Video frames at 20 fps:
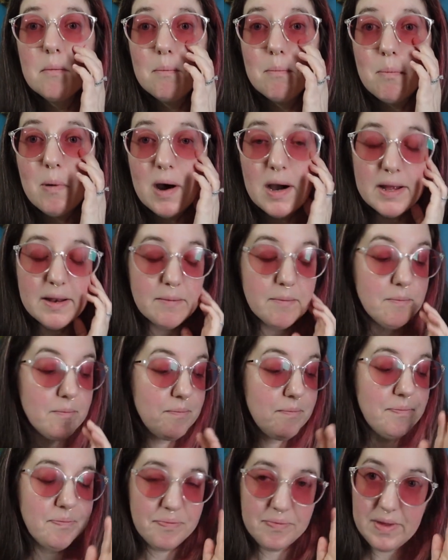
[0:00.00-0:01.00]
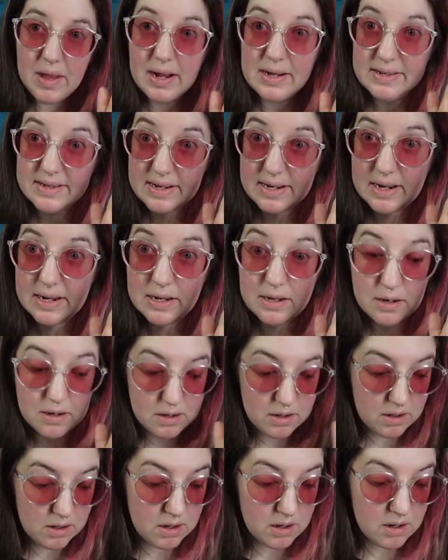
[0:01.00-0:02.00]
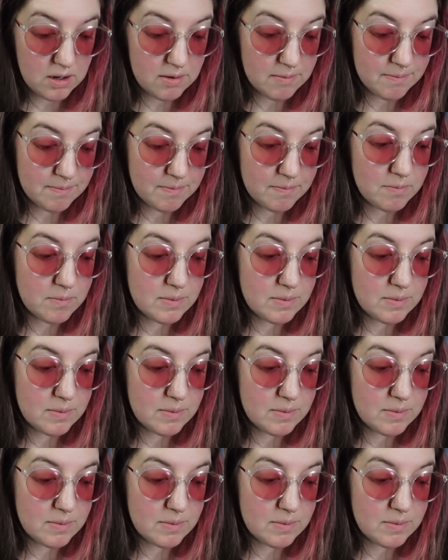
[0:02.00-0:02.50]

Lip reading: But I did it. I